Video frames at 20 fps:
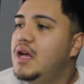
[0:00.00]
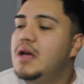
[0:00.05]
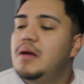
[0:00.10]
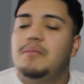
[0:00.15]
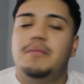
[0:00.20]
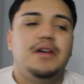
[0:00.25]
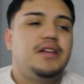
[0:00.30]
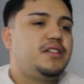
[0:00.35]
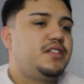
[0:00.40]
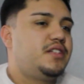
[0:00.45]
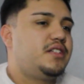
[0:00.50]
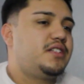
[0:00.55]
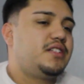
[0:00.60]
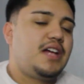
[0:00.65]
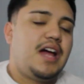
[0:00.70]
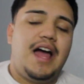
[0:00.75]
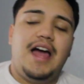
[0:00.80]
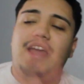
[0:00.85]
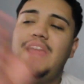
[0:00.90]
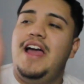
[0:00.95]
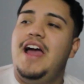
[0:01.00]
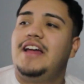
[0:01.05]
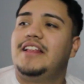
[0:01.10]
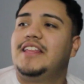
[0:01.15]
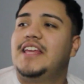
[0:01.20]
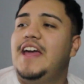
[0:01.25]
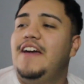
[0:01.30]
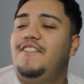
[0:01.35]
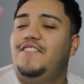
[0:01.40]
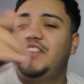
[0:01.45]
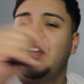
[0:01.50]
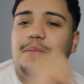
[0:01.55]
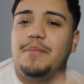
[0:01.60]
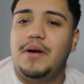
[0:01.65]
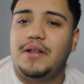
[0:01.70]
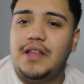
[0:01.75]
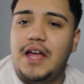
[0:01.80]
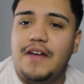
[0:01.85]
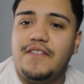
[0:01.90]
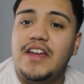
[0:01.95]
Bitch, I had given up
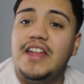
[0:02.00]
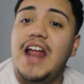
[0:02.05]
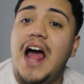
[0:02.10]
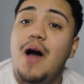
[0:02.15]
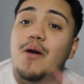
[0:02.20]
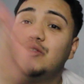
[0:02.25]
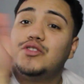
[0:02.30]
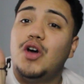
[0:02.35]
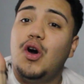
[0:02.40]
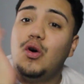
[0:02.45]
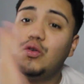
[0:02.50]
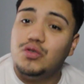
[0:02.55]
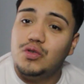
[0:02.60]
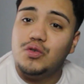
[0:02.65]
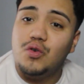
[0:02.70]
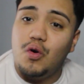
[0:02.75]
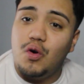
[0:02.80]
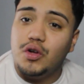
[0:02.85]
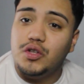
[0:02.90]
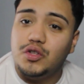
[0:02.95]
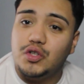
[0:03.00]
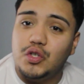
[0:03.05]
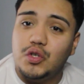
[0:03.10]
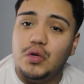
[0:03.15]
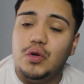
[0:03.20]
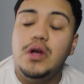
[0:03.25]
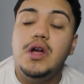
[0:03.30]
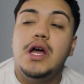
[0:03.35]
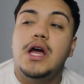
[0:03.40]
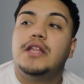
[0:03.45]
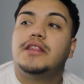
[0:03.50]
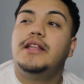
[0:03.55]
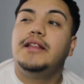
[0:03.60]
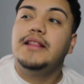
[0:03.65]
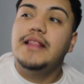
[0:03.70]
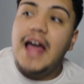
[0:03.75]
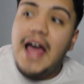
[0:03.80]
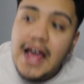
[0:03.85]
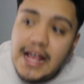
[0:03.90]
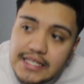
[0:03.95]
on life. And I was also going through the
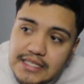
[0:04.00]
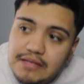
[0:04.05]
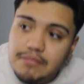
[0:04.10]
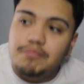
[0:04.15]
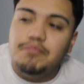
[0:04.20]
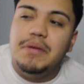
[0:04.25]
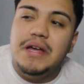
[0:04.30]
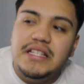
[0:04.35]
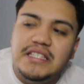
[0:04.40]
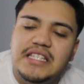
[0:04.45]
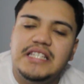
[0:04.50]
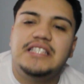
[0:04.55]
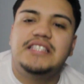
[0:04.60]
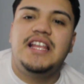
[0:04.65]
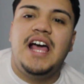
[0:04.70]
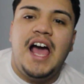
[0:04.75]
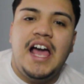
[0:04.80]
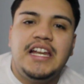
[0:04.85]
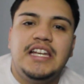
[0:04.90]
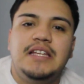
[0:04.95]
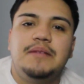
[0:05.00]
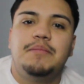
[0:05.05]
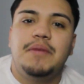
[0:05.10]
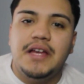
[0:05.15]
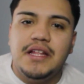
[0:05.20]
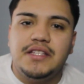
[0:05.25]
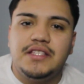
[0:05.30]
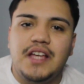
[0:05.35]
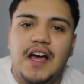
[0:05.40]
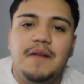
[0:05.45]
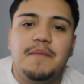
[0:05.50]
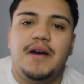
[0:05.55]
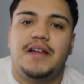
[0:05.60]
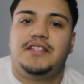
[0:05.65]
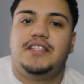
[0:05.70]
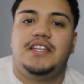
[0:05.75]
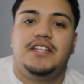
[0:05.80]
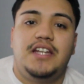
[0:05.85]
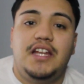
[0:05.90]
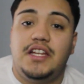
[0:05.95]
last bits and tiny bits of my
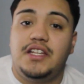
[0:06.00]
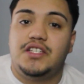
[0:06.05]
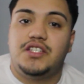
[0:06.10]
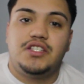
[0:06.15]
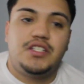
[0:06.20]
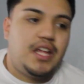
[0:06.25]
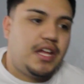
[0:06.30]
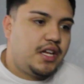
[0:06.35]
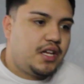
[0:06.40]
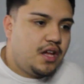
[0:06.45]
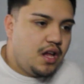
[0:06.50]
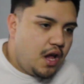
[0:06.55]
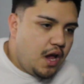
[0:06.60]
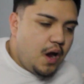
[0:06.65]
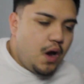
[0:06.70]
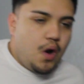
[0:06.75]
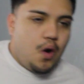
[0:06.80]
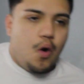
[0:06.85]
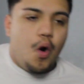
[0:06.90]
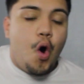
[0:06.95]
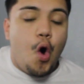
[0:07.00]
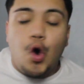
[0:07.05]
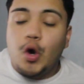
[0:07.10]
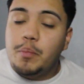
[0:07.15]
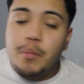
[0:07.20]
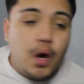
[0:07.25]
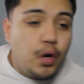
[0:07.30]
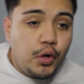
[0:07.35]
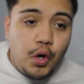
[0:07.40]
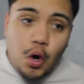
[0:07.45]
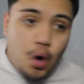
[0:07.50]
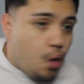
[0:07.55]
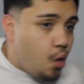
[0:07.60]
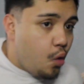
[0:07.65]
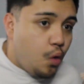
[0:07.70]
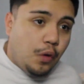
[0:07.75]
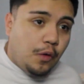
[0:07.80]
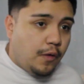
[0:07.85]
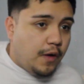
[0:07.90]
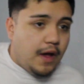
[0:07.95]
teenage, like,
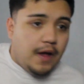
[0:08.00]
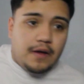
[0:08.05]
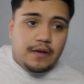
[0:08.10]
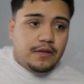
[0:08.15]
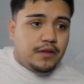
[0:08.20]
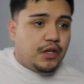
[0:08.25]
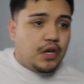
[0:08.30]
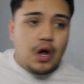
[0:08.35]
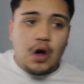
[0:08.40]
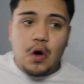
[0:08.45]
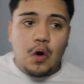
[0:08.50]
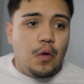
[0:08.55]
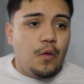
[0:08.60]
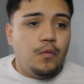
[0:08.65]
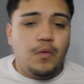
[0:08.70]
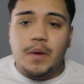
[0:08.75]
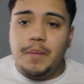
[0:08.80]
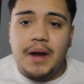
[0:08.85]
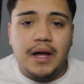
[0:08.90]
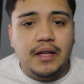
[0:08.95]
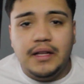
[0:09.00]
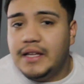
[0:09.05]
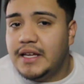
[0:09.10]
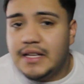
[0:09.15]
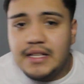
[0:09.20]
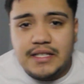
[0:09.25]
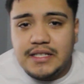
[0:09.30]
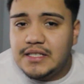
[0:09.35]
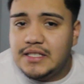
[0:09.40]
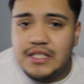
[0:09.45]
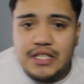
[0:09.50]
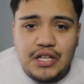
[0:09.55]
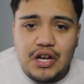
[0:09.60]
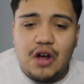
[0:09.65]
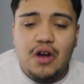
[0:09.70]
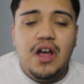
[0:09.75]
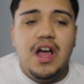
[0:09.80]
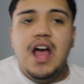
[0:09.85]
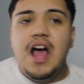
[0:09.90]
hormonal, you know, rebellious, you know.